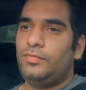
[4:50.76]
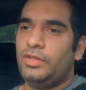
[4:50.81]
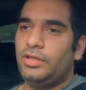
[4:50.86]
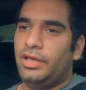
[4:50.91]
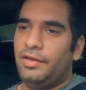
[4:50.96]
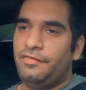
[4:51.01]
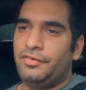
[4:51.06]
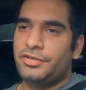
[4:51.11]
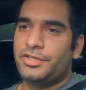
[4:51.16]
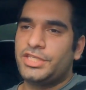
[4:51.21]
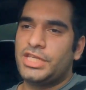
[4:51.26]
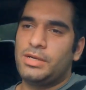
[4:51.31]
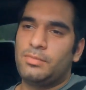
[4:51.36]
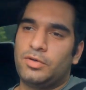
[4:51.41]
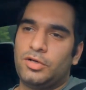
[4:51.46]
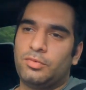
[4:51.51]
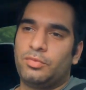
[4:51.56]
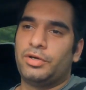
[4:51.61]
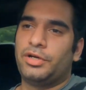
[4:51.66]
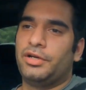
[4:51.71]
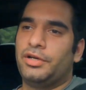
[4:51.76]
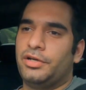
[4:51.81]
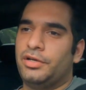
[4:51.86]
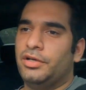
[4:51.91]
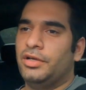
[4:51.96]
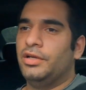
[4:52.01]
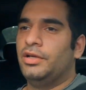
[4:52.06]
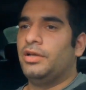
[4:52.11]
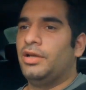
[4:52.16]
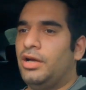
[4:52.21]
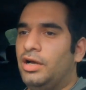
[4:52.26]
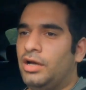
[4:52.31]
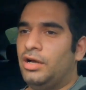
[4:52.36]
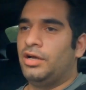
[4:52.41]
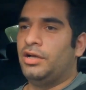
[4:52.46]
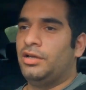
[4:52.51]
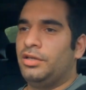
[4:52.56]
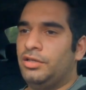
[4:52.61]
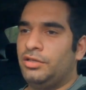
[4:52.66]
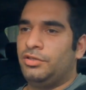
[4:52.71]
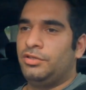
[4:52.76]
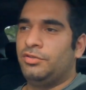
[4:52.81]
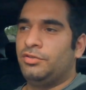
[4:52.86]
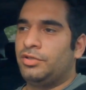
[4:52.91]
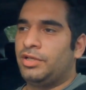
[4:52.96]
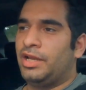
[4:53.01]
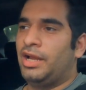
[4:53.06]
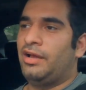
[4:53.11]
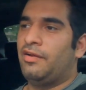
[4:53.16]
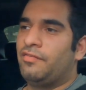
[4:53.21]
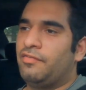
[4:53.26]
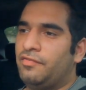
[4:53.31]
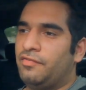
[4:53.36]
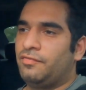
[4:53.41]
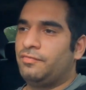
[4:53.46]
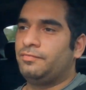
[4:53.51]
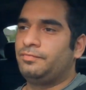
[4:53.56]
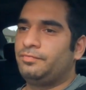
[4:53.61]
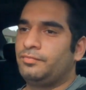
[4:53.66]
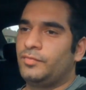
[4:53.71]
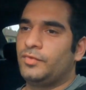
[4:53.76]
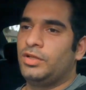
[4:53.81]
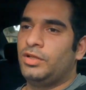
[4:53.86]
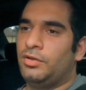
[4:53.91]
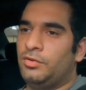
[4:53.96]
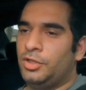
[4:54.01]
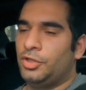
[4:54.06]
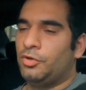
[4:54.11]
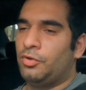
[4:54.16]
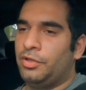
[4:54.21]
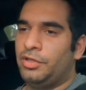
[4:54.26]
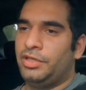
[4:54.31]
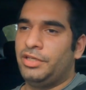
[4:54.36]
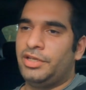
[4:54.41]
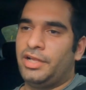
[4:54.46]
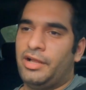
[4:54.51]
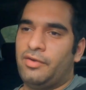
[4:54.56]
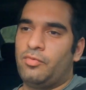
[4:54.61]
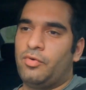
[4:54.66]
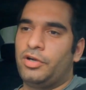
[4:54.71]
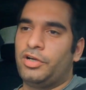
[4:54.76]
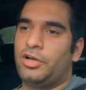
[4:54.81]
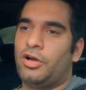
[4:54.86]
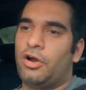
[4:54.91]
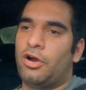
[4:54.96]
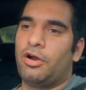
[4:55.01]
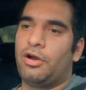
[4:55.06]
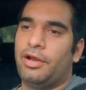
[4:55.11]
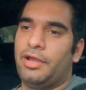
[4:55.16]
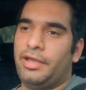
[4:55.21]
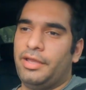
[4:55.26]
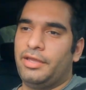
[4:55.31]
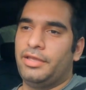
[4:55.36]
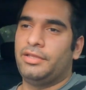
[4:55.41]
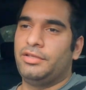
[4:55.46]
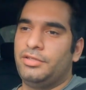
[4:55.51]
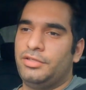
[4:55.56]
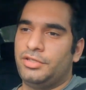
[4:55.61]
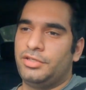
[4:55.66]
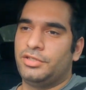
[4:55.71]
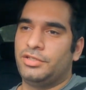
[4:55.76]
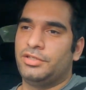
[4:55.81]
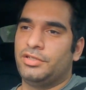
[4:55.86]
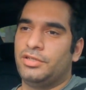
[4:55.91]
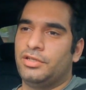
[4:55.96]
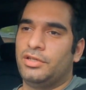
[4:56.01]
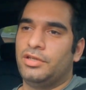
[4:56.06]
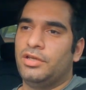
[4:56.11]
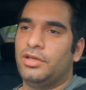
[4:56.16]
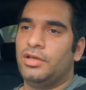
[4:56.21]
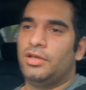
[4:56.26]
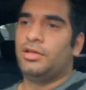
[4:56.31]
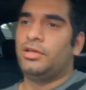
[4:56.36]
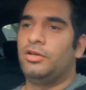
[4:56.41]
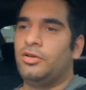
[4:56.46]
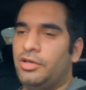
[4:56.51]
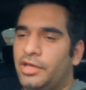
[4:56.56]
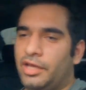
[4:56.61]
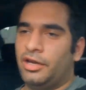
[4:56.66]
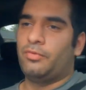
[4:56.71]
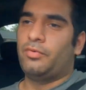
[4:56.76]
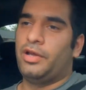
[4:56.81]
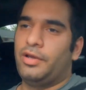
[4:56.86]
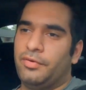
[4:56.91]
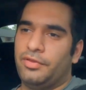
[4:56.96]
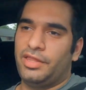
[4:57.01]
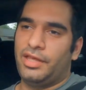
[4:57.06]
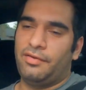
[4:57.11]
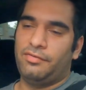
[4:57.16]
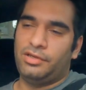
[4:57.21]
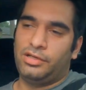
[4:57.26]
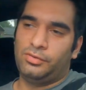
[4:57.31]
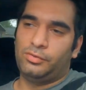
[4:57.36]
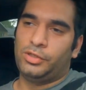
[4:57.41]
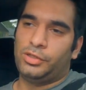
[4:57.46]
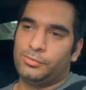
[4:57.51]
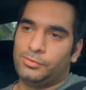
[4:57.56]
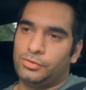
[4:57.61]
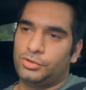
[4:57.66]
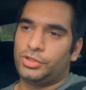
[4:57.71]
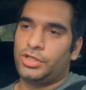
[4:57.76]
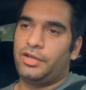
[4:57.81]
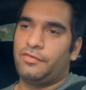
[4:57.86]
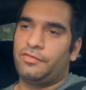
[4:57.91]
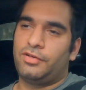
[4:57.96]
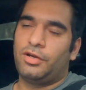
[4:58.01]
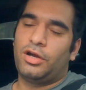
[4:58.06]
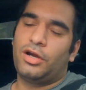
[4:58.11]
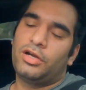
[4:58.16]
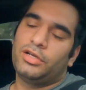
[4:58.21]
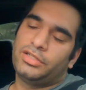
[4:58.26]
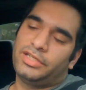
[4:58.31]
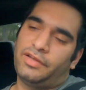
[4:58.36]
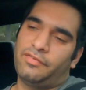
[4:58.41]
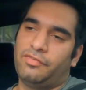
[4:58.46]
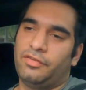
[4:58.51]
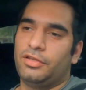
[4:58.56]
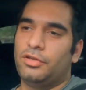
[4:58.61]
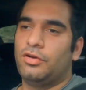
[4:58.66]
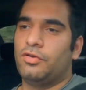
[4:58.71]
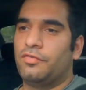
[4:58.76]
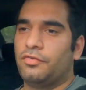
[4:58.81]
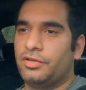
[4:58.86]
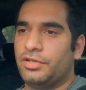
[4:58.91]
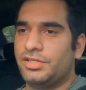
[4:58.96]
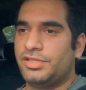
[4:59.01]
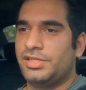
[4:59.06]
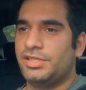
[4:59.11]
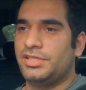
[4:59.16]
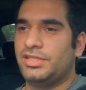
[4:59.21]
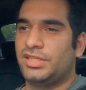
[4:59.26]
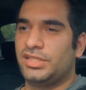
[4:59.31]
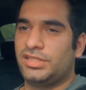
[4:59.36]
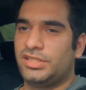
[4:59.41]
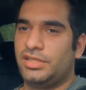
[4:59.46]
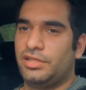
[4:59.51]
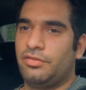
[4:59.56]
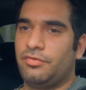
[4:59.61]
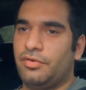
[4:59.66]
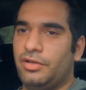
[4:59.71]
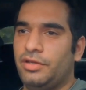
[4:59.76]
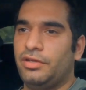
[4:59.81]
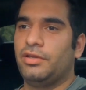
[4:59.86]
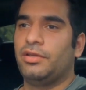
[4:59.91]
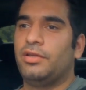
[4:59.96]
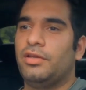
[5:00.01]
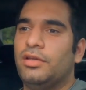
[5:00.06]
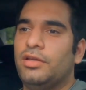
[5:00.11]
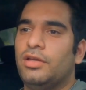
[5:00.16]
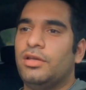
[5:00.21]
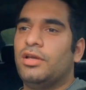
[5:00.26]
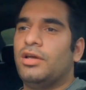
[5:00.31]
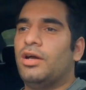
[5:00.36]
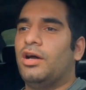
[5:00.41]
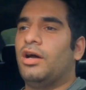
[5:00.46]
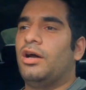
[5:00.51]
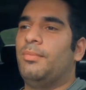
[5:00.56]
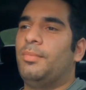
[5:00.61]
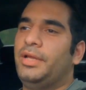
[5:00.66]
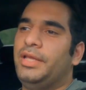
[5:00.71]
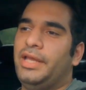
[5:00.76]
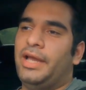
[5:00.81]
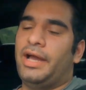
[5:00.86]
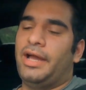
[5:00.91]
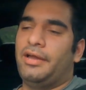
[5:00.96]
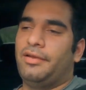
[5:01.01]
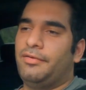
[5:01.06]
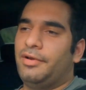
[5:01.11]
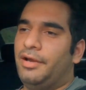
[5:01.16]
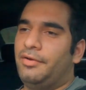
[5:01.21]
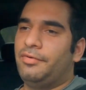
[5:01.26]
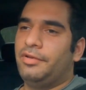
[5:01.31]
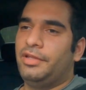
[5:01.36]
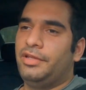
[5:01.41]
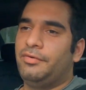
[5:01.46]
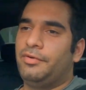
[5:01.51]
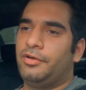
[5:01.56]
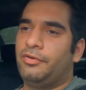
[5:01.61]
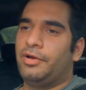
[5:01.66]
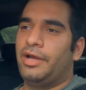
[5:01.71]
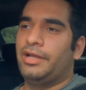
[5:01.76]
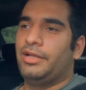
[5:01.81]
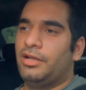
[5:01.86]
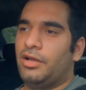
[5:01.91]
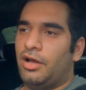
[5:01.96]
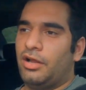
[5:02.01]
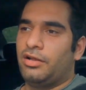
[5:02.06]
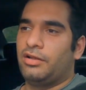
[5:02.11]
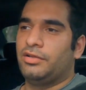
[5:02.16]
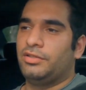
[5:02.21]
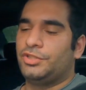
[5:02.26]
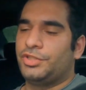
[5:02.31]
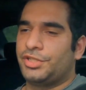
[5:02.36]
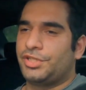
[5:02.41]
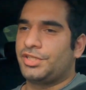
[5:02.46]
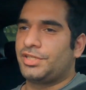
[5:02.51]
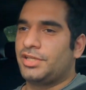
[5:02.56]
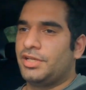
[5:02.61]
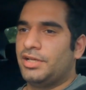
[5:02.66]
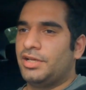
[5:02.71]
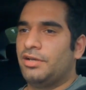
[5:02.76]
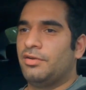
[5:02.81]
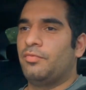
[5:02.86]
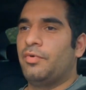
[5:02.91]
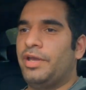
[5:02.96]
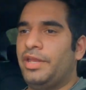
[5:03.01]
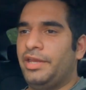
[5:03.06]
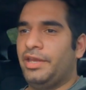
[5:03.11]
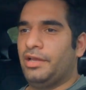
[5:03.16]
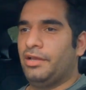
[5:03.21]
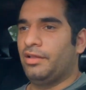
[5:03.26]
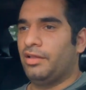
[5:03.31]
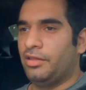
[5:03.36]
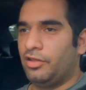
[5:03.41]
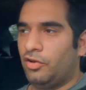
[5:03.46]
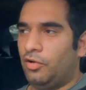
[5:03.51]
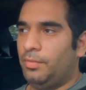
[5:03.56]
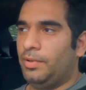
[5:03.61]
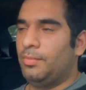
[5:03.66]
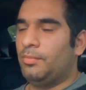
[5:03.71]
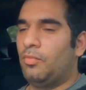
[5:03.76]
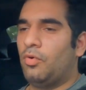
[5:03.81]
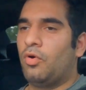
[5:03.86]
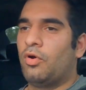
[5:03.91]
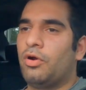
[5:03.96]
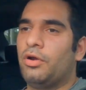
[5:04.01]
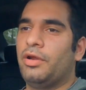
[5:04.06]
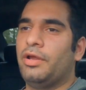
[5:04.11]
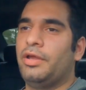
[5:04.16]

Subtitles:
If you're somewhere where you only need one car and you can get away with having a rear-wheel drive car, definitely go for the C63. But yeah, I really regret not just waiting a little bit more,